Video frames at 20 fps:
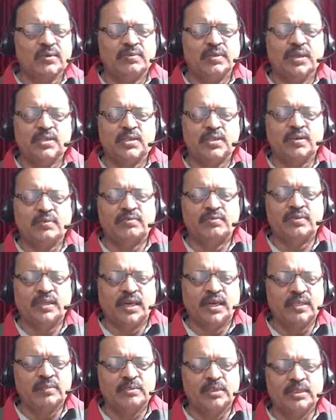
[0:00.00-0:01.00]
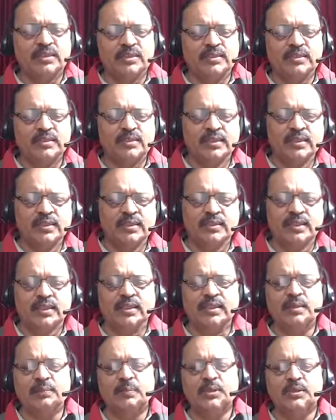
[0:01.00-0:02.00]
waste of time, and suddenly they
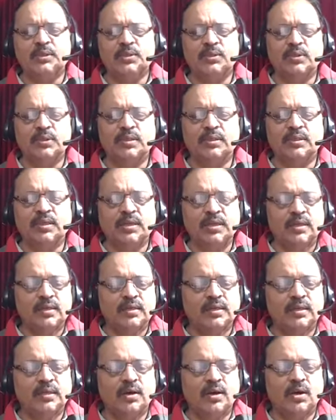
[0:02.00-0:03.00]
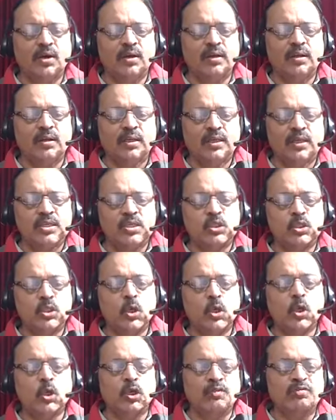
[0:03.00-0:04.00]
leap into the
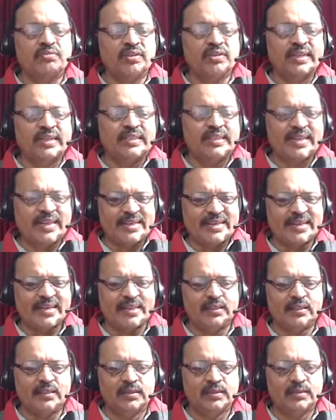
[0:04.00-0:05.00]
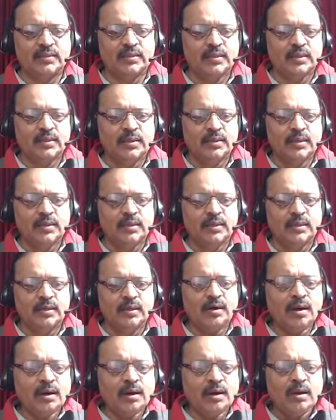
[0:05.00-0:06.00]
zone of regretting.
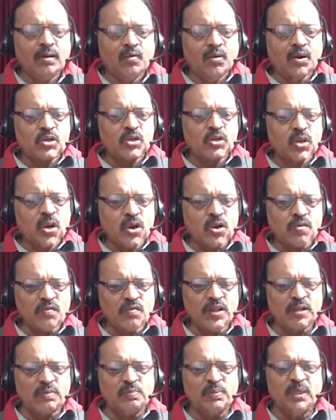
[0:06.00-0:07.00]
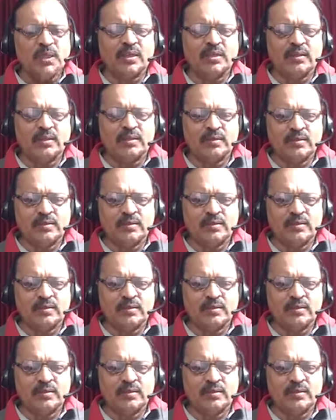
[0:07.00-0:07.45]
Or, what's wrong with me?